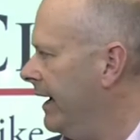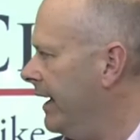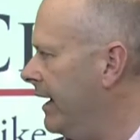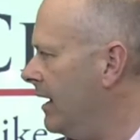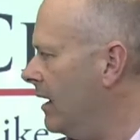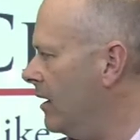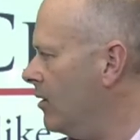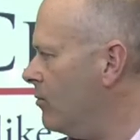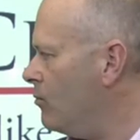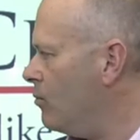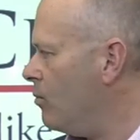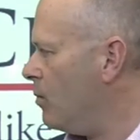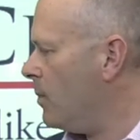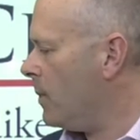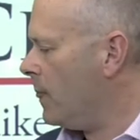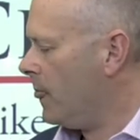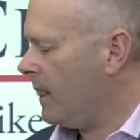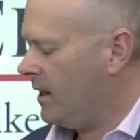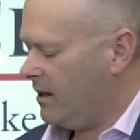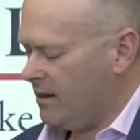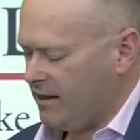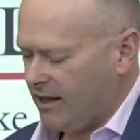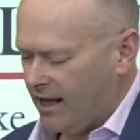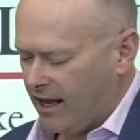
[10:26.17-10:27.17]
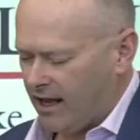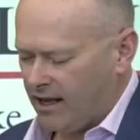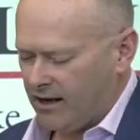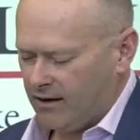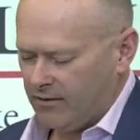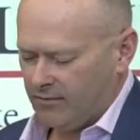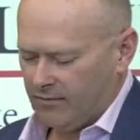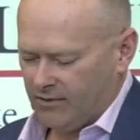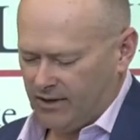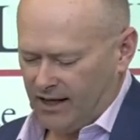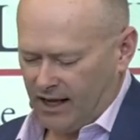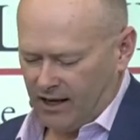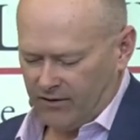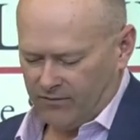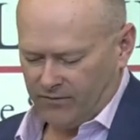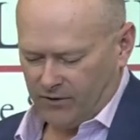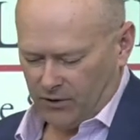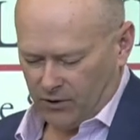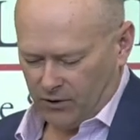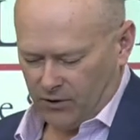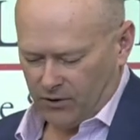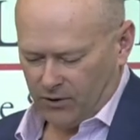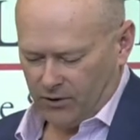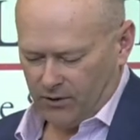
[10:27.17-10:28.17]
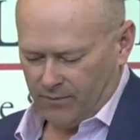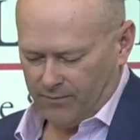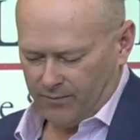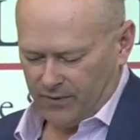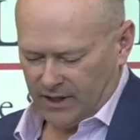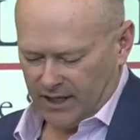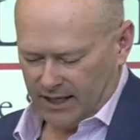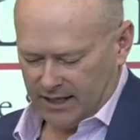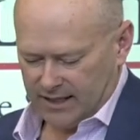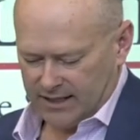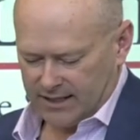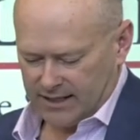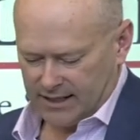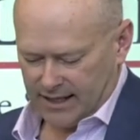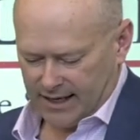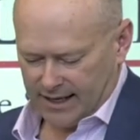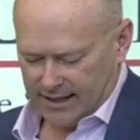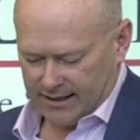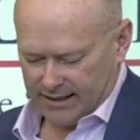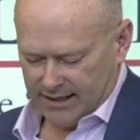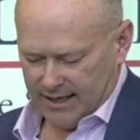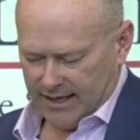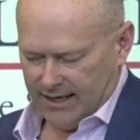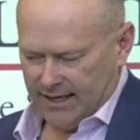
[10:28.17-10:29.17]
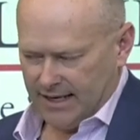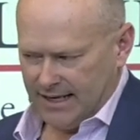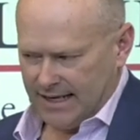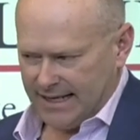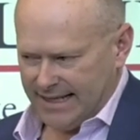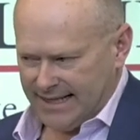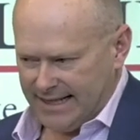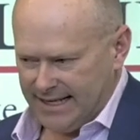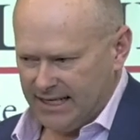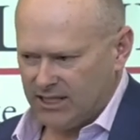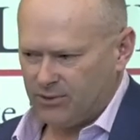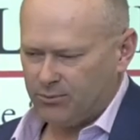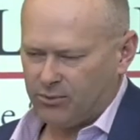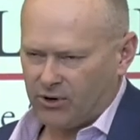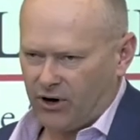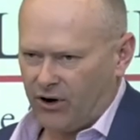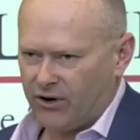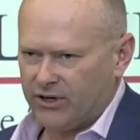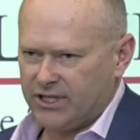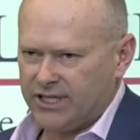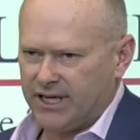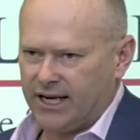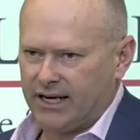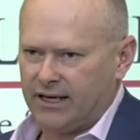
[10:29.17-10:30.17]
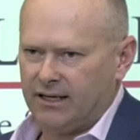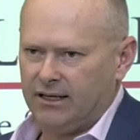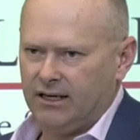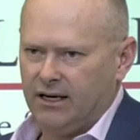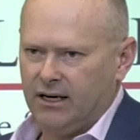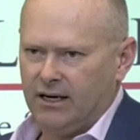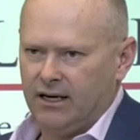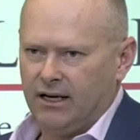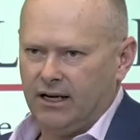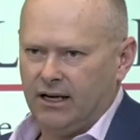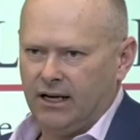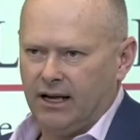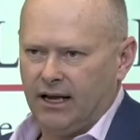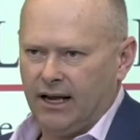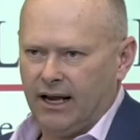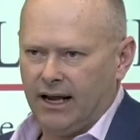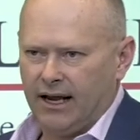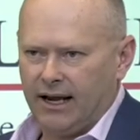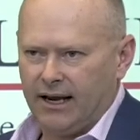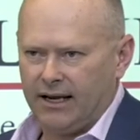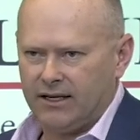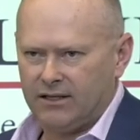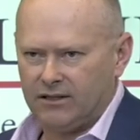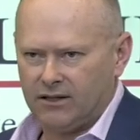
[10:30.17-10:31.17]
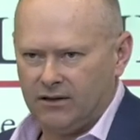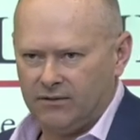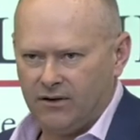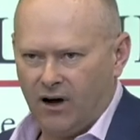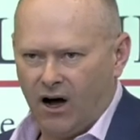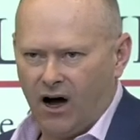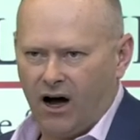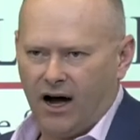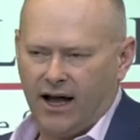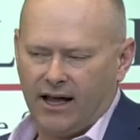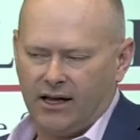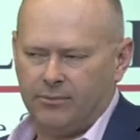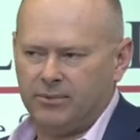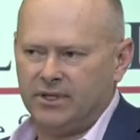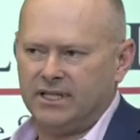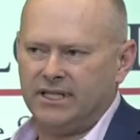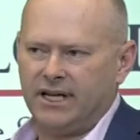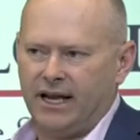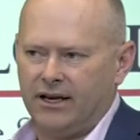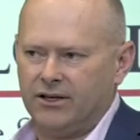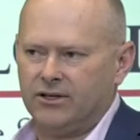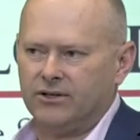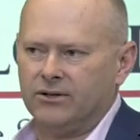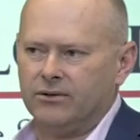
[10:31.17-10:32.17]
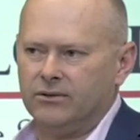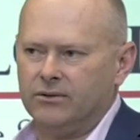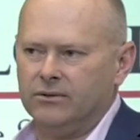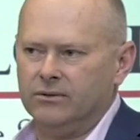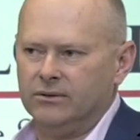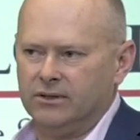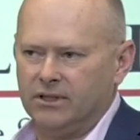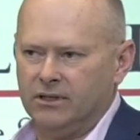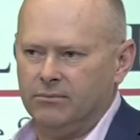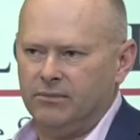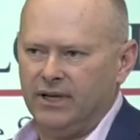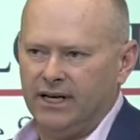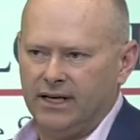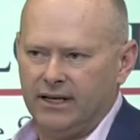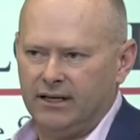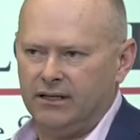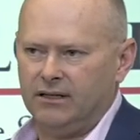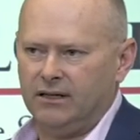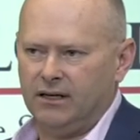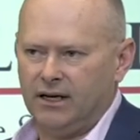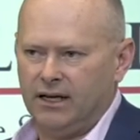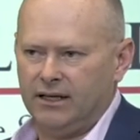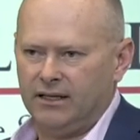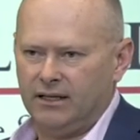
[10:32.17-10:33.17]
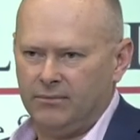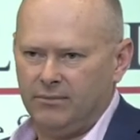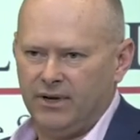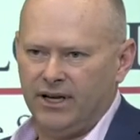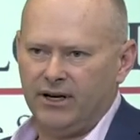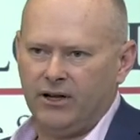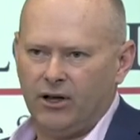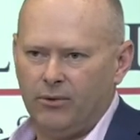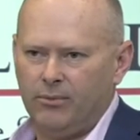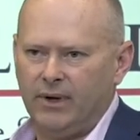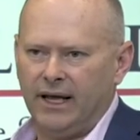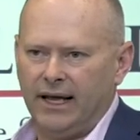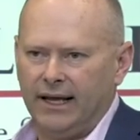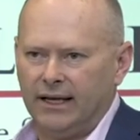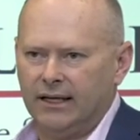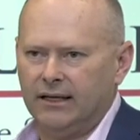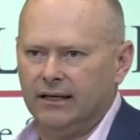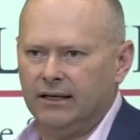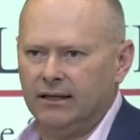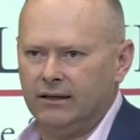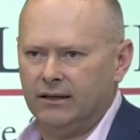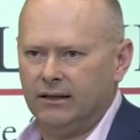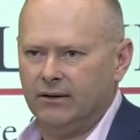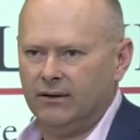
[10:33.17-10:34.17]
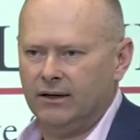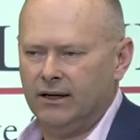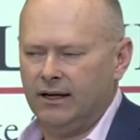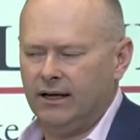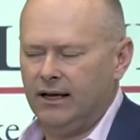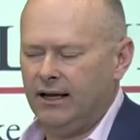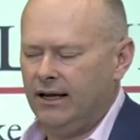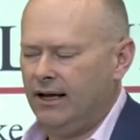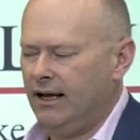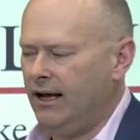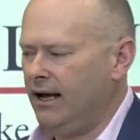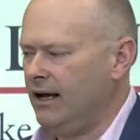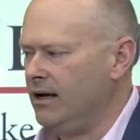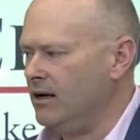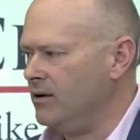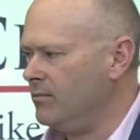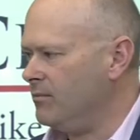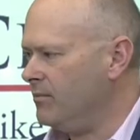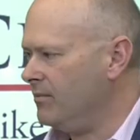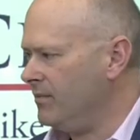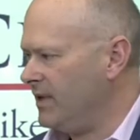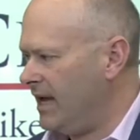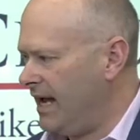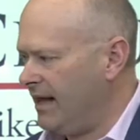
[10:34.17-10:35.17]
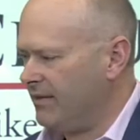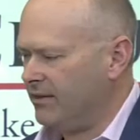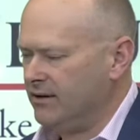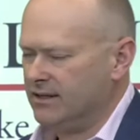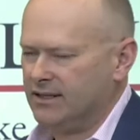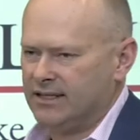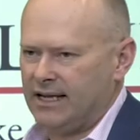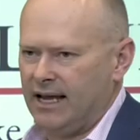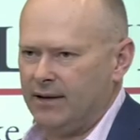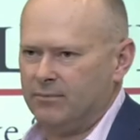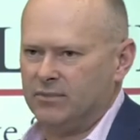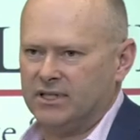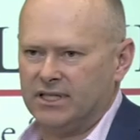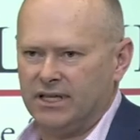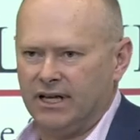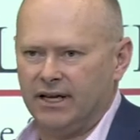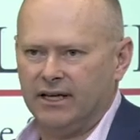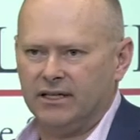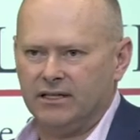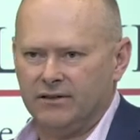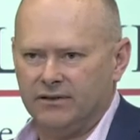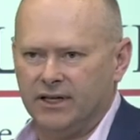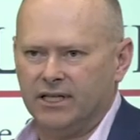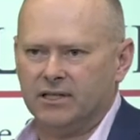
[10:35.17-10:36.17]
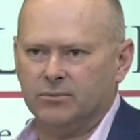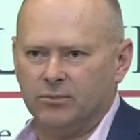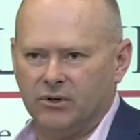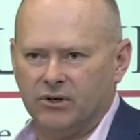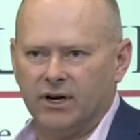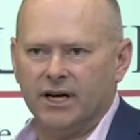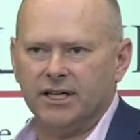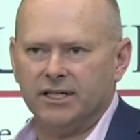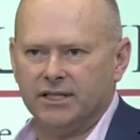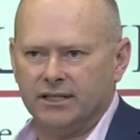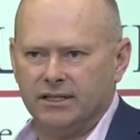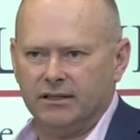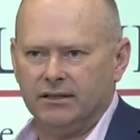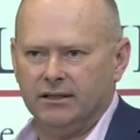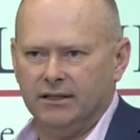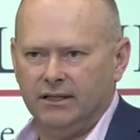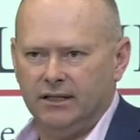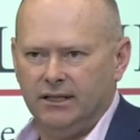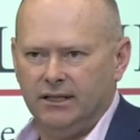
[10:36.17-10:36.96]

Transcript: Um, their, their view is that this project is of higher potential than Meliadine and Meadowbank um, at the same stage of exploration.